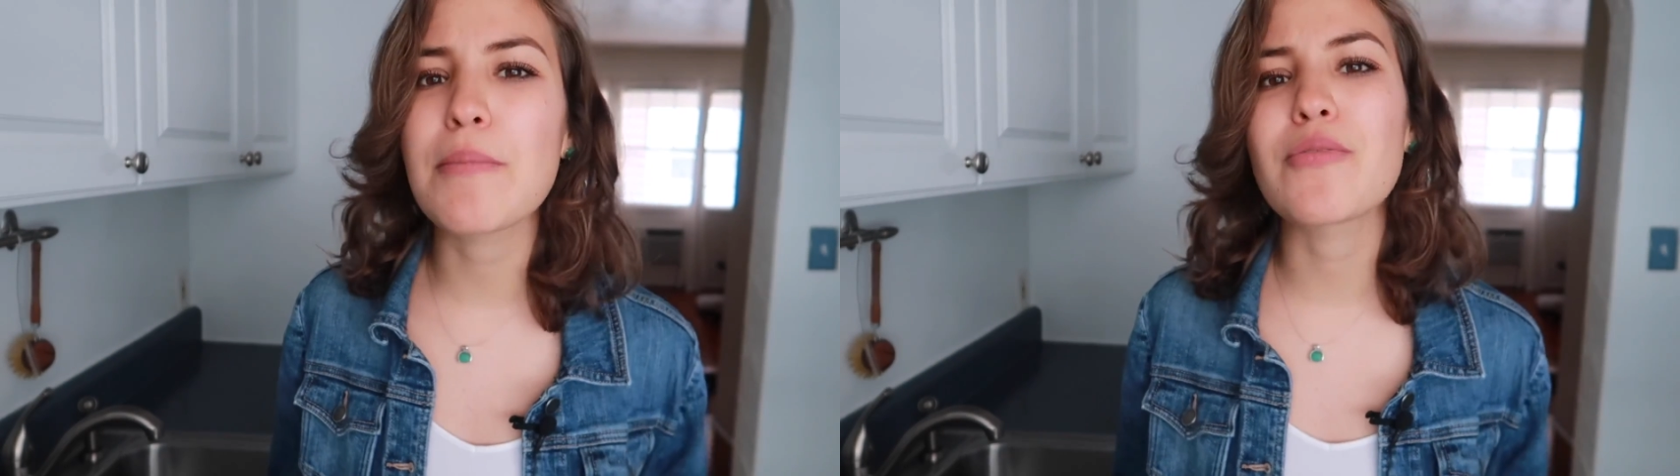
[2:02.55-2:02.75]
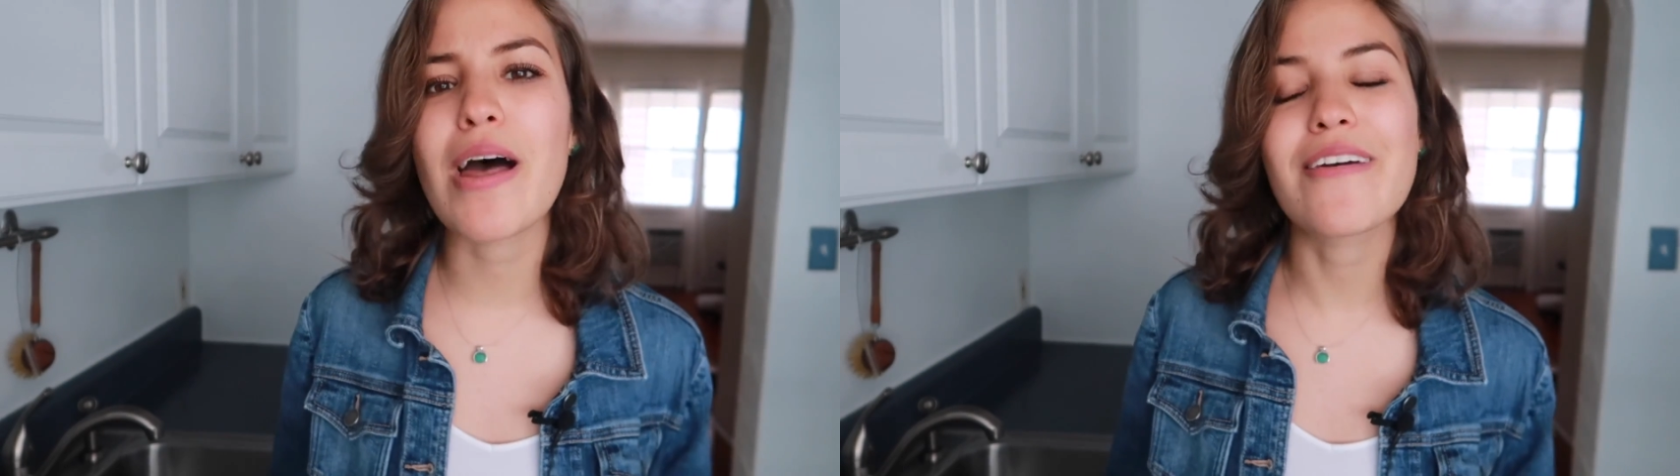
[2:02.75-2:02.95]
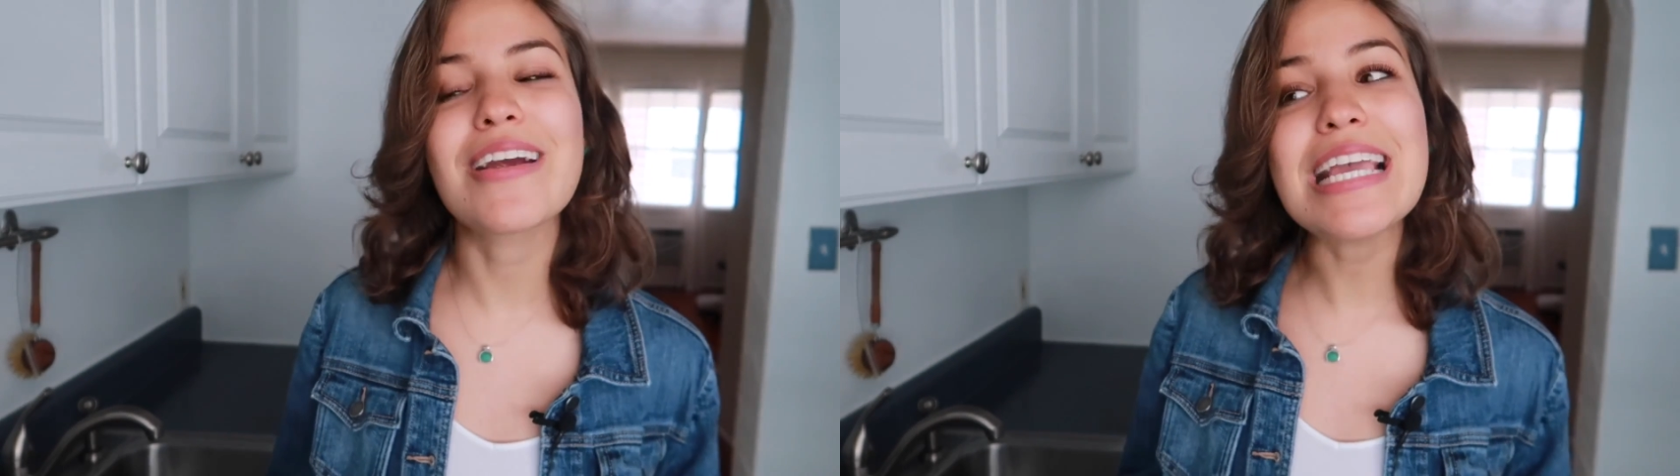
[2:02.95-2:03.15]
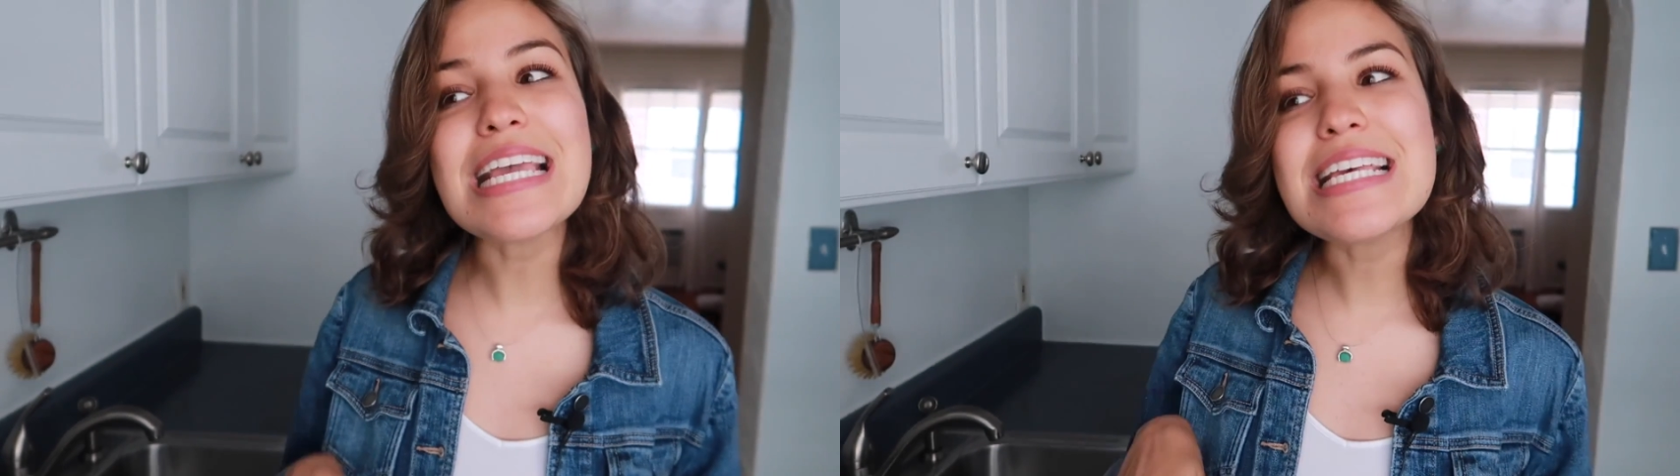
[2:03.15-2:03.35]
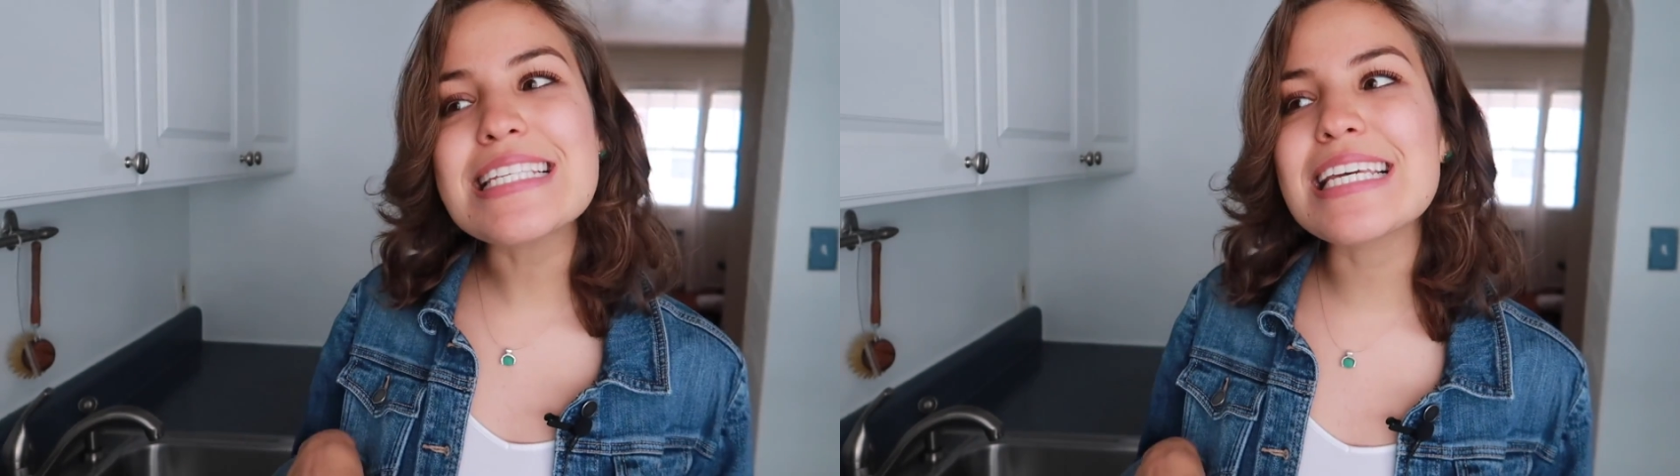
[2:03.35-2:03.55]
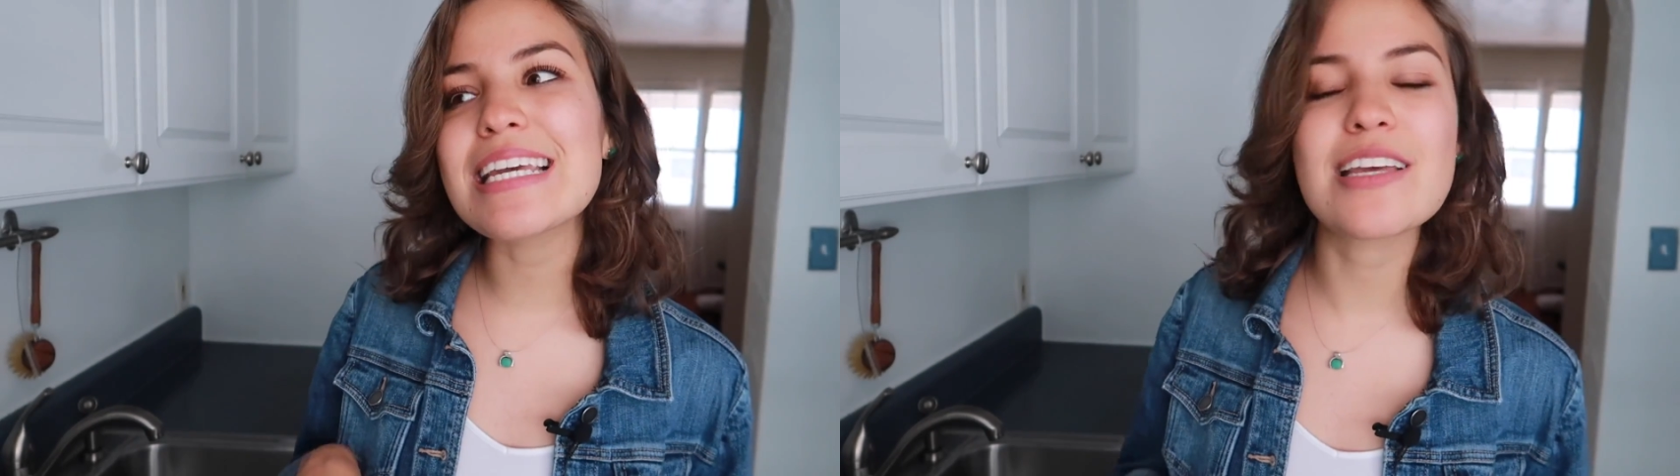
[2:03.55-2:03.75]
but rather easing